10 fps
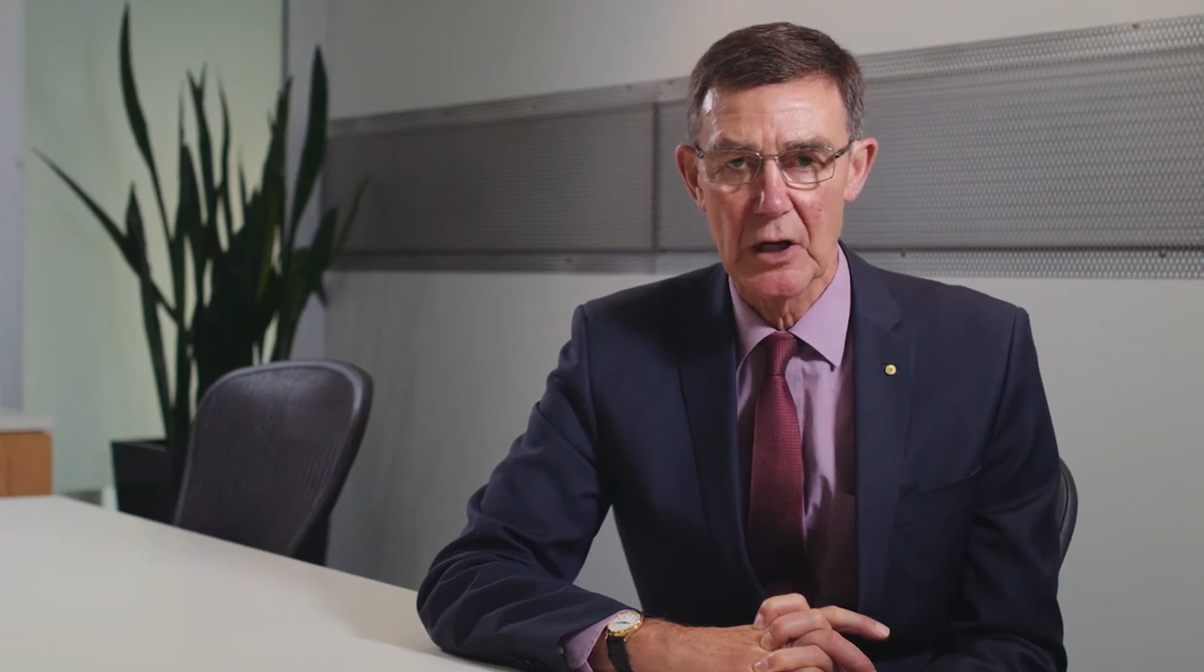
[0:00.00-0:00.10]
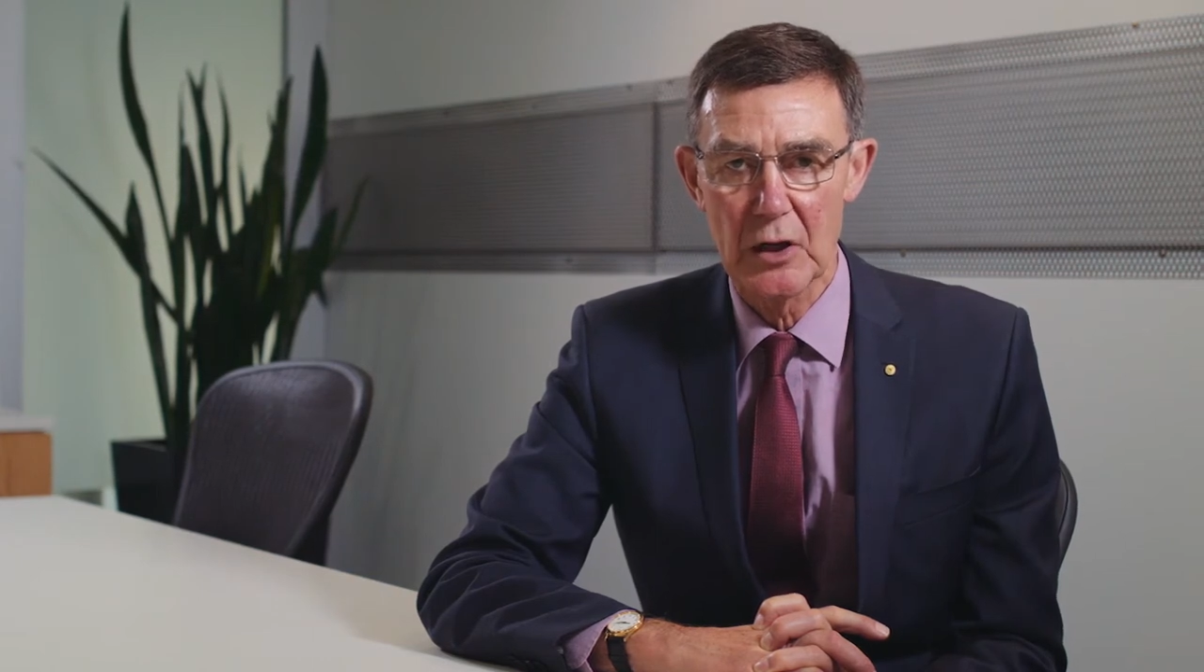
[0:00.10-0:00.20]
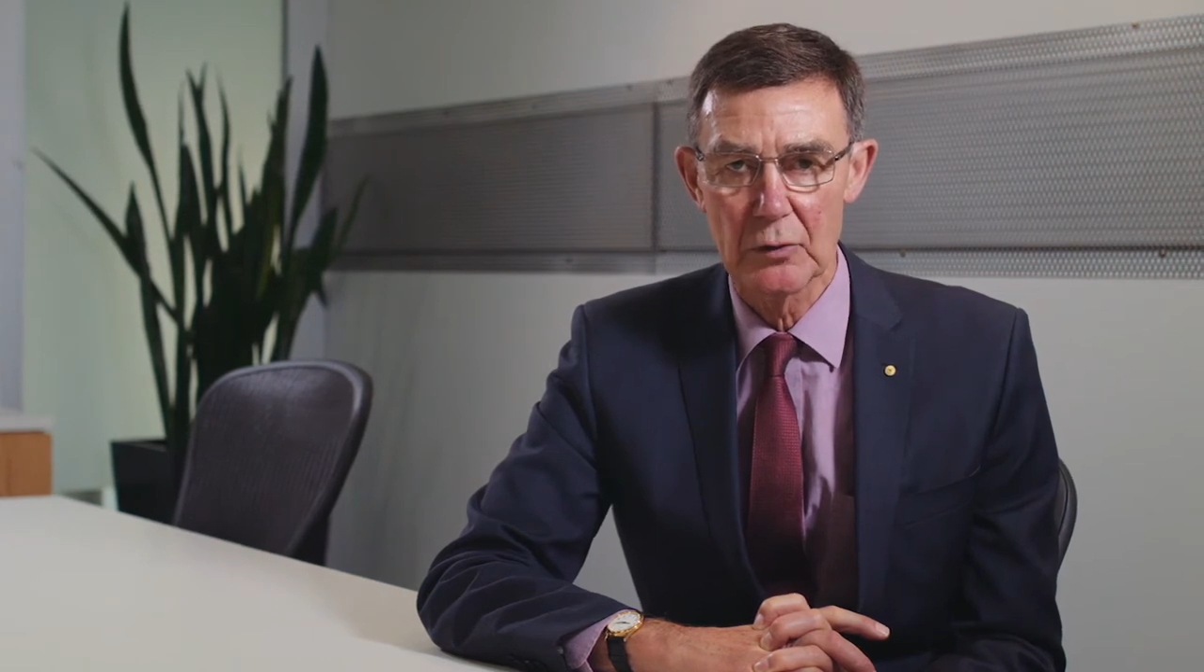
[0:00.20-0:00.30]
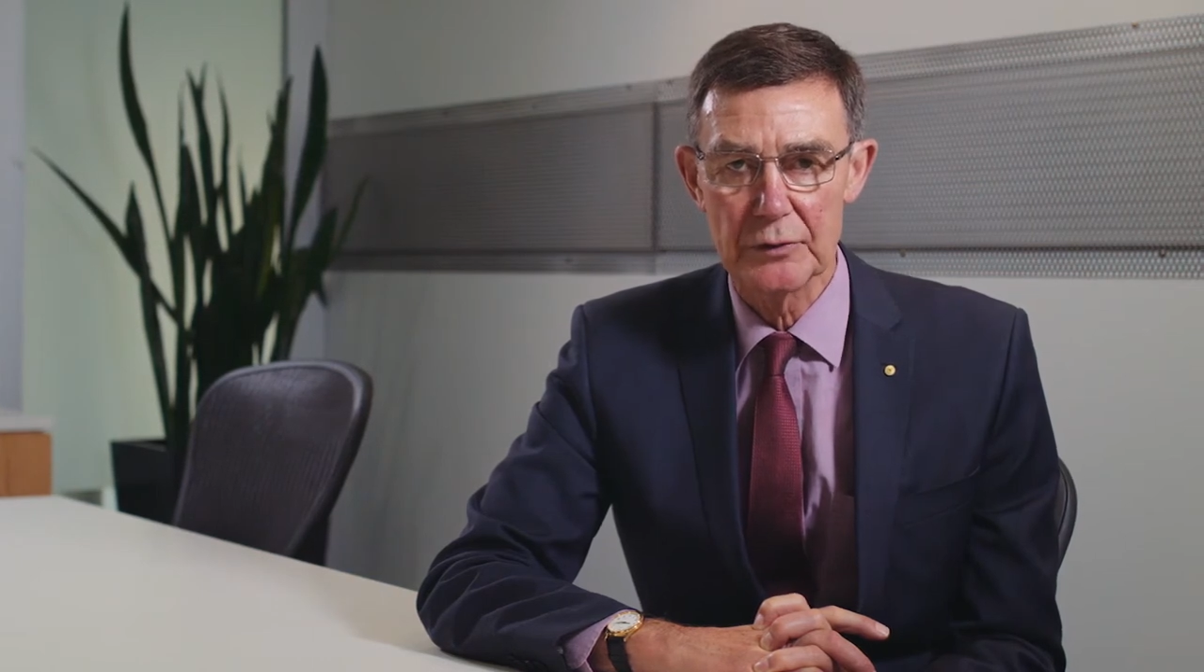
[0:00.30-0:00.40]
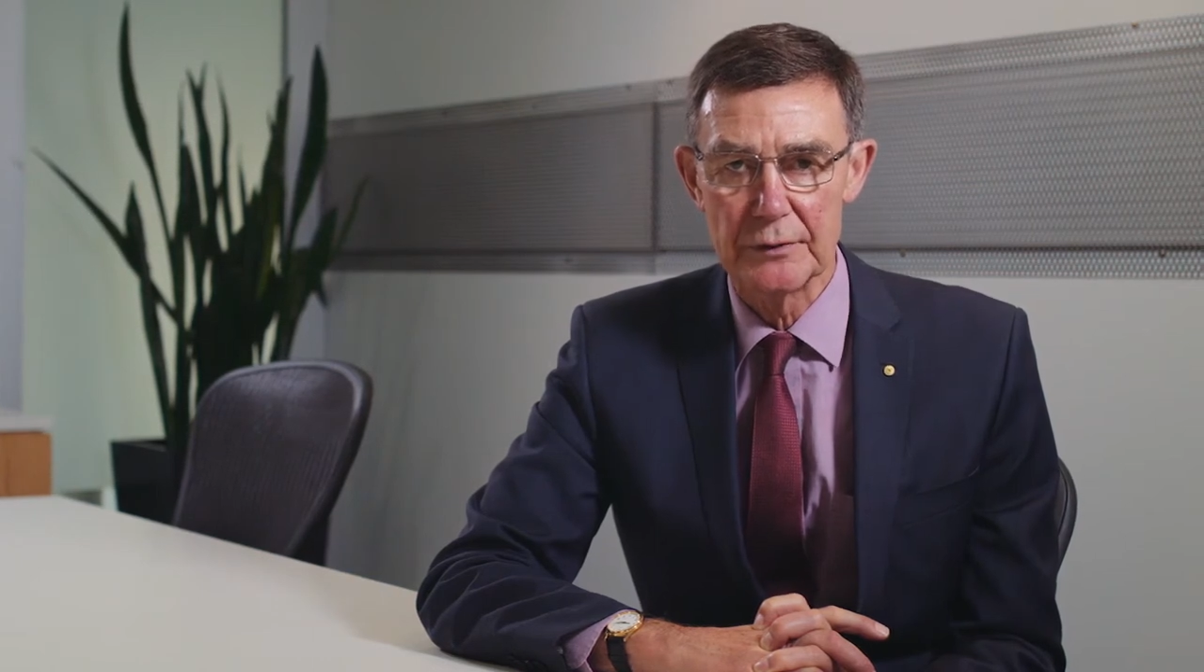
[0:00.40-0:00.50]

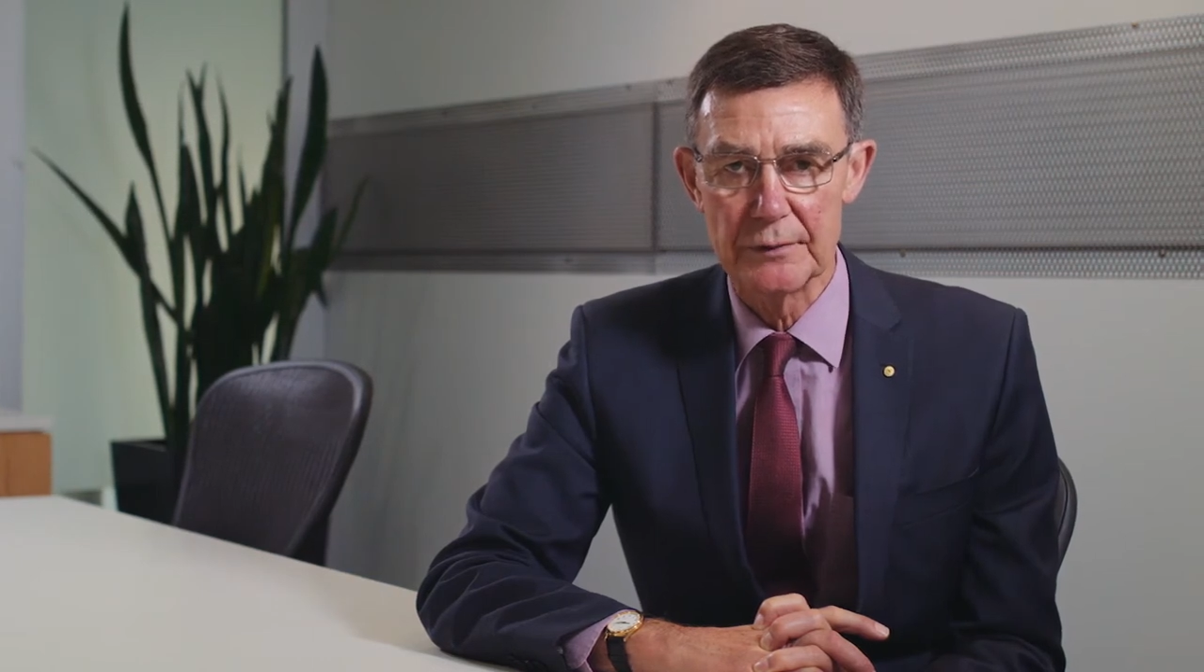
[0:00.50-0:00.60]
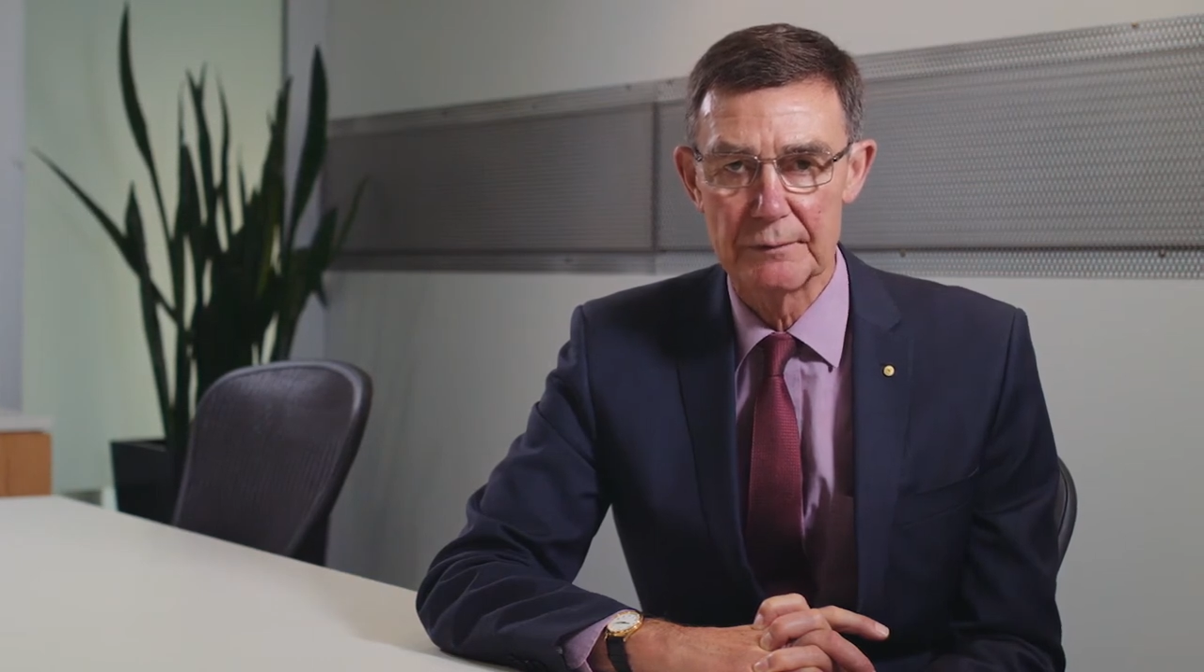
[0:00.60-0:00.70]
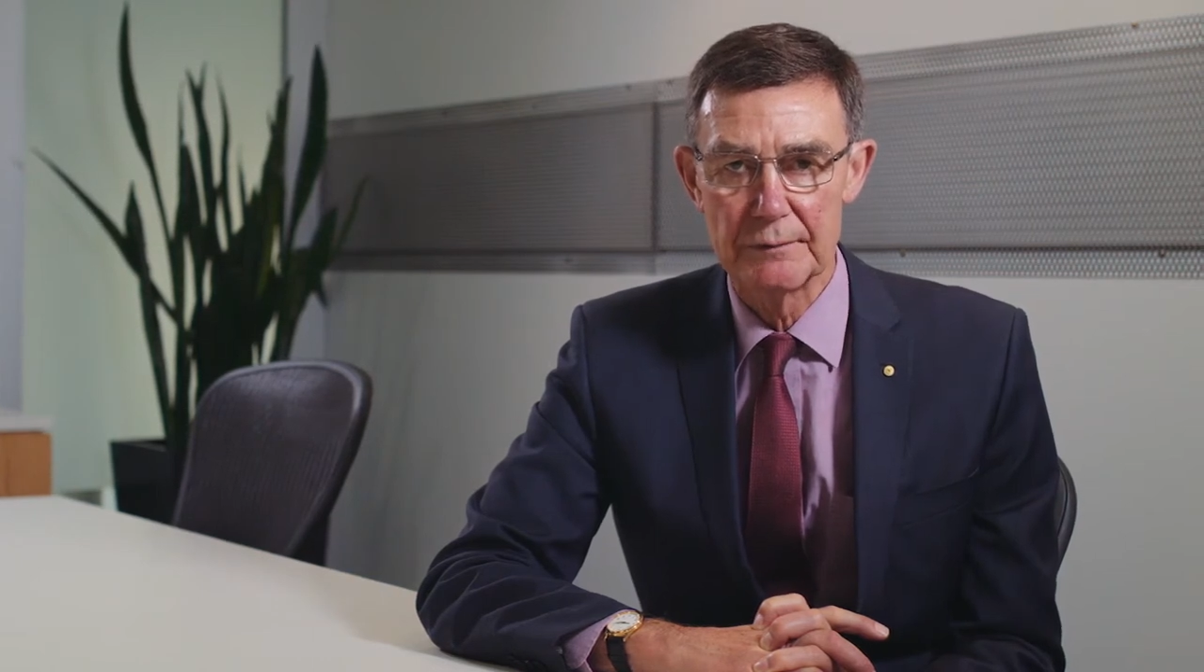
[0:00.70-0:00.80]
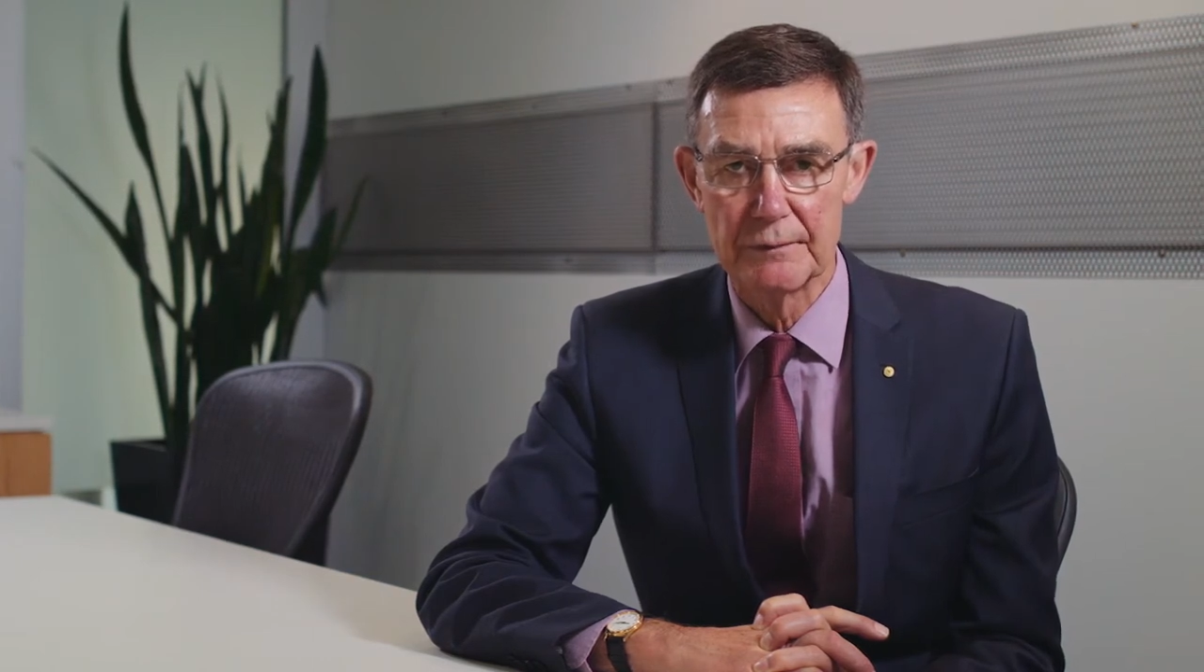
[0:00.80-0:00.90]
Holden.